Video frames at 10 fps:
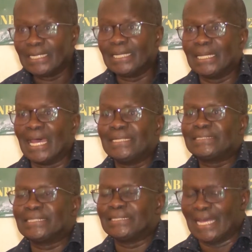
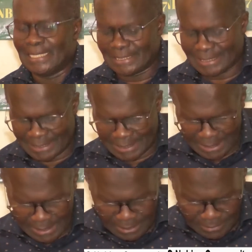90 days
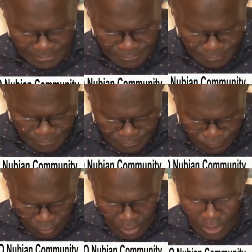
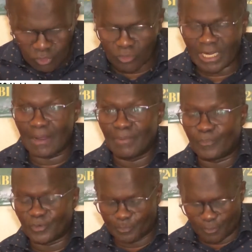to come up with